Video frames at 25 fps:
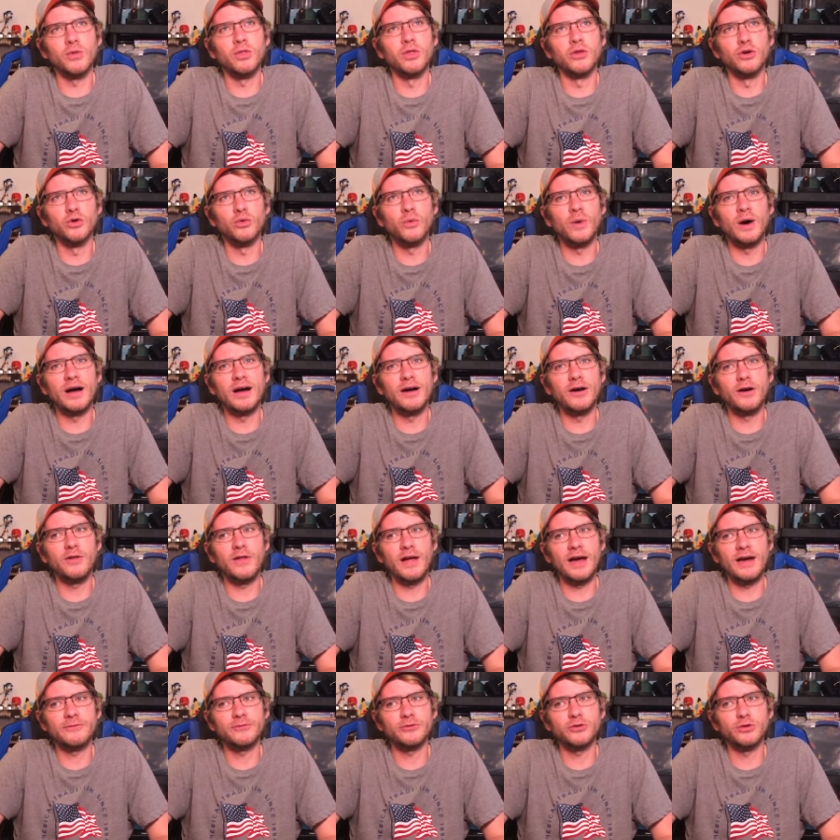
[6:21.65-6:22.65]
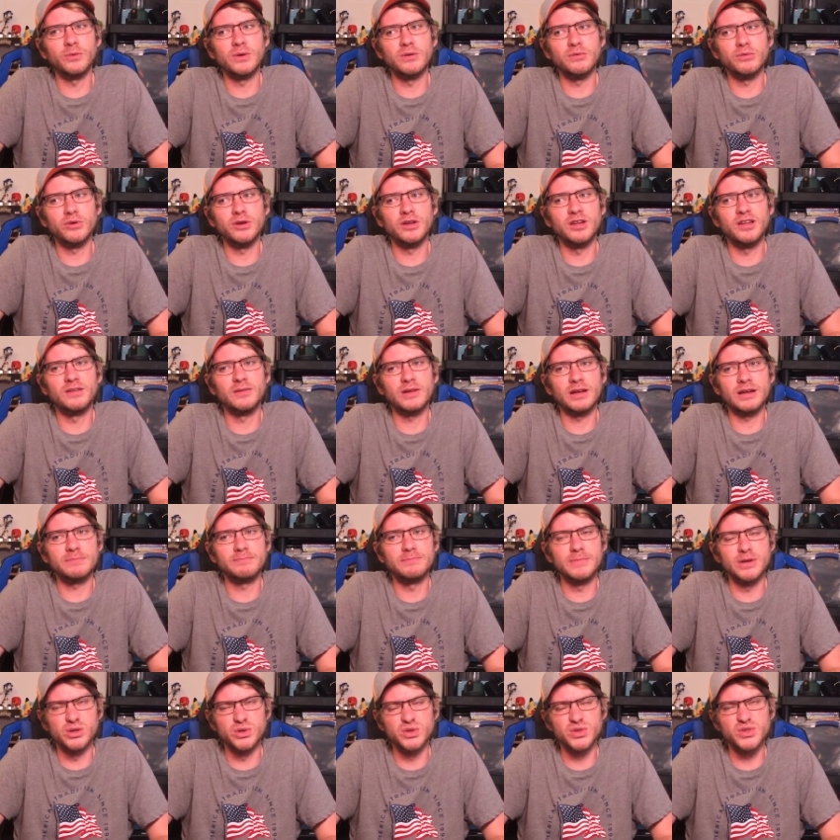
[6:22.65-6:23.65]
little while after we were in like
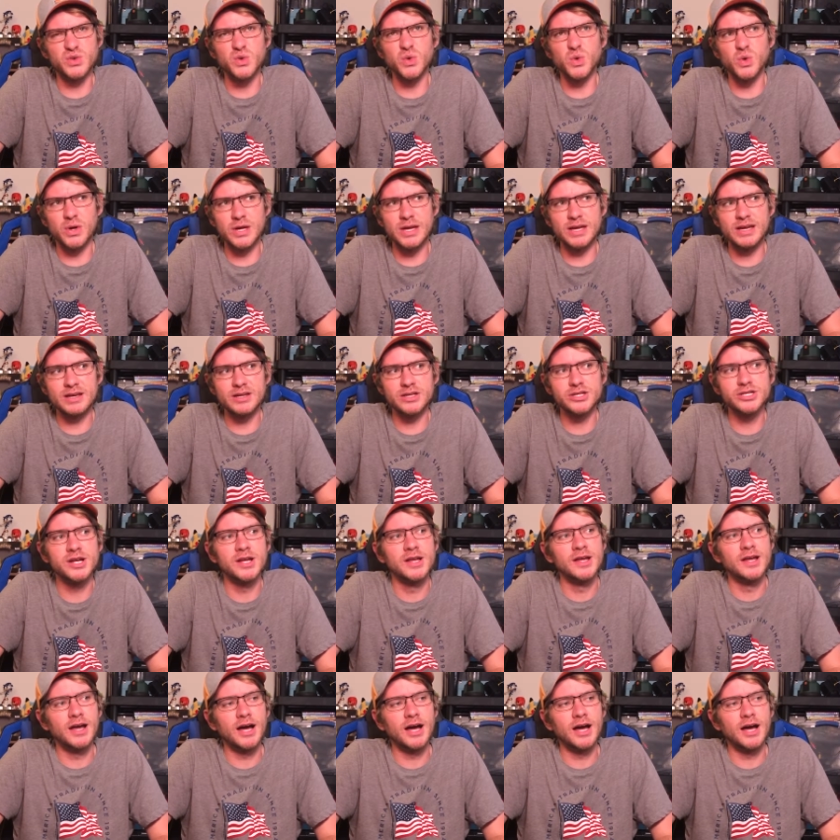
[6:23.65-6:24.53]
middle school age,